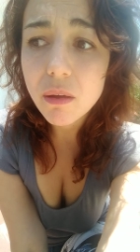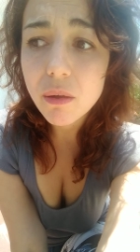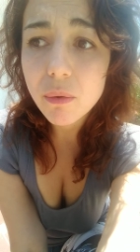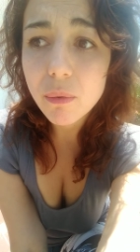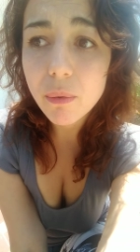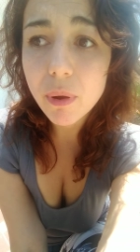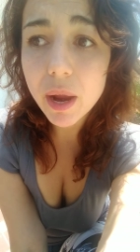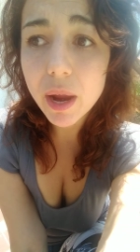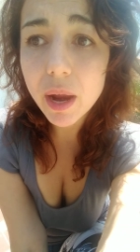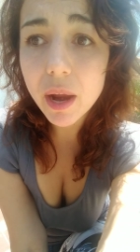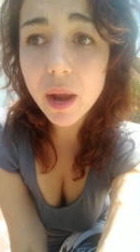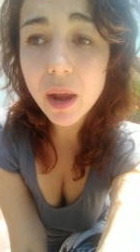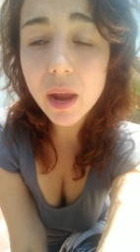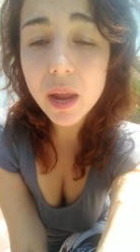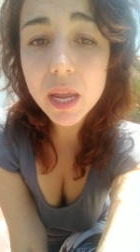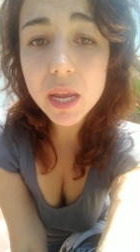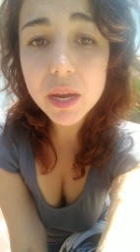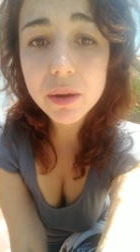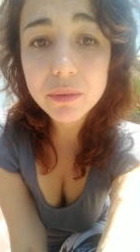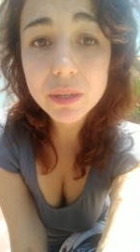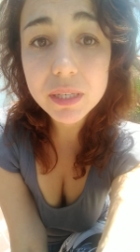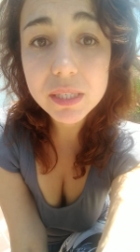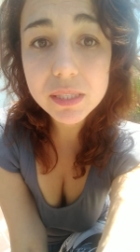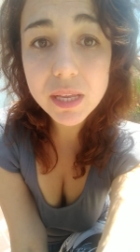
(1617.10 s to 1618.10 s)
where
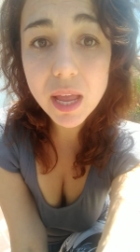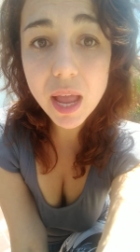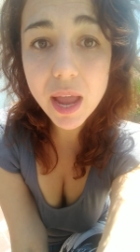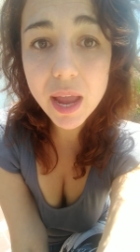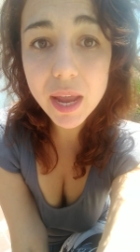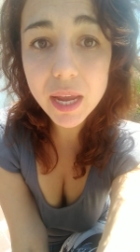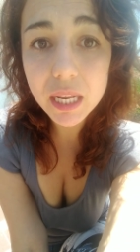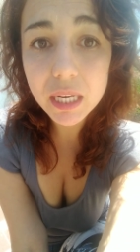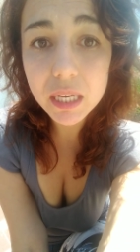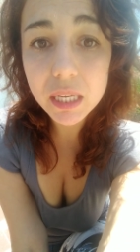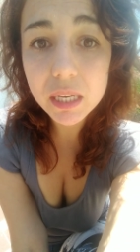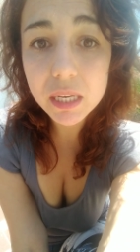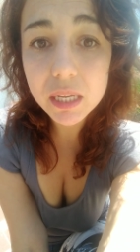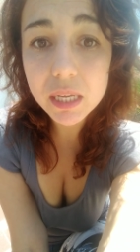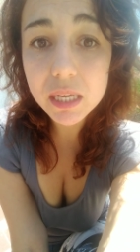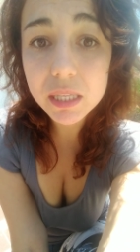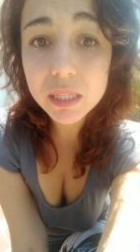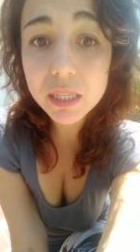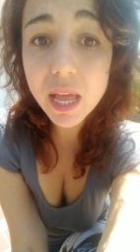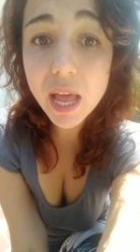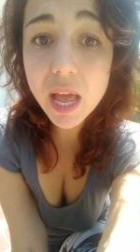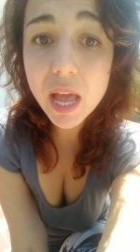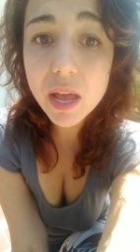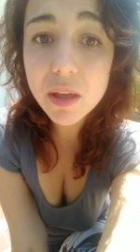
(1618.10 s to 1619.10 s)
he resigned and he
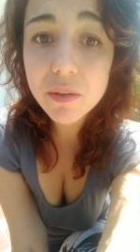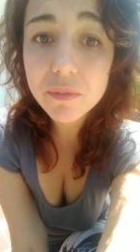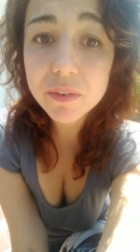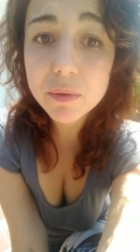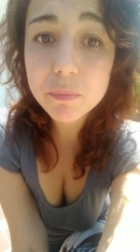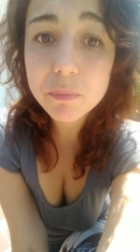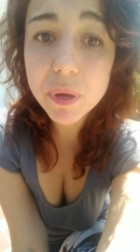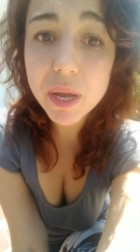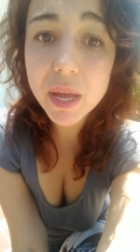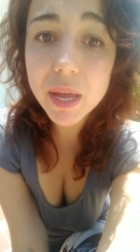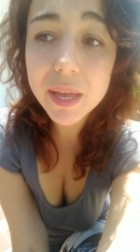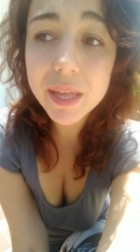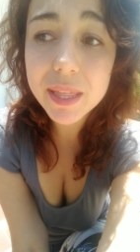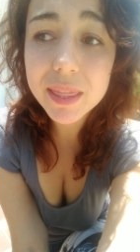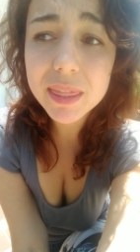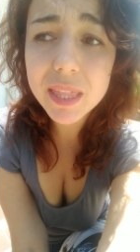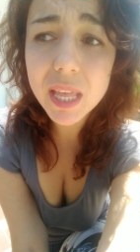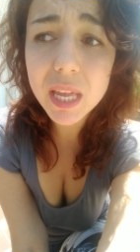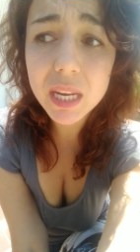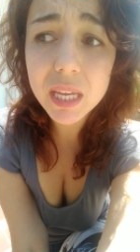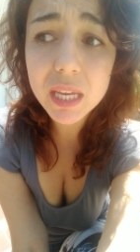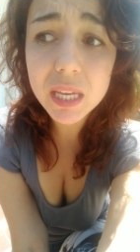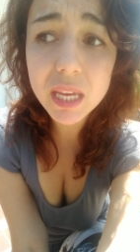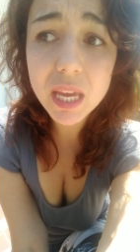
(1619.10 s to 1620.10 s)
left, but
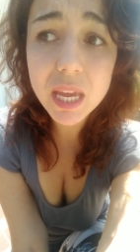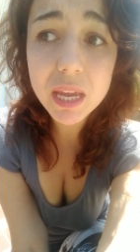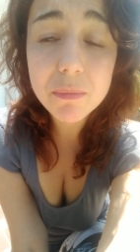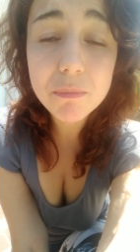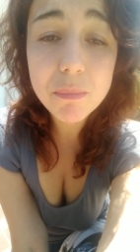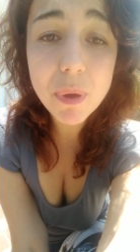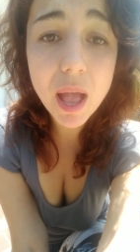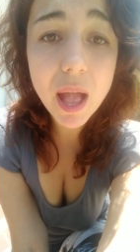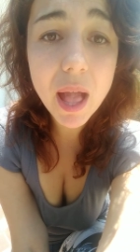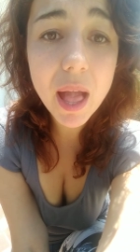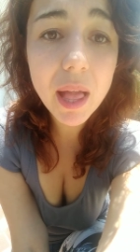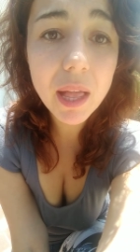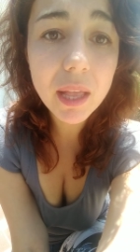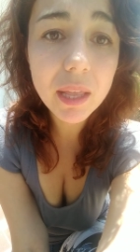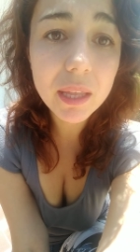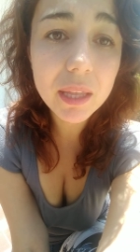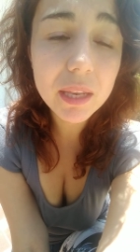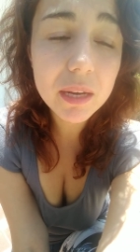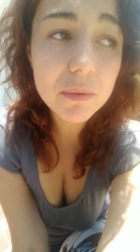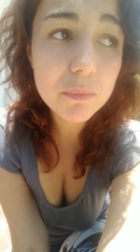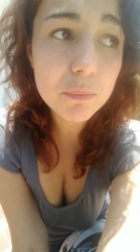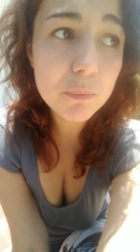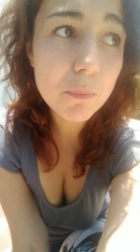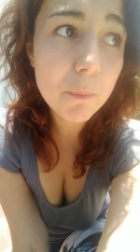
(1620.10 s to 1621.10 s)
then he came back
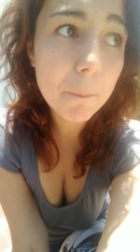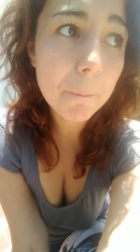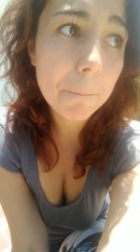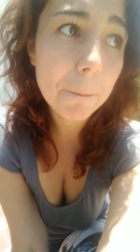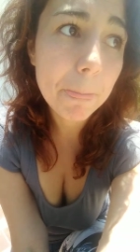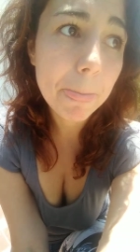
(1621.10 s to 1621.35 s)
and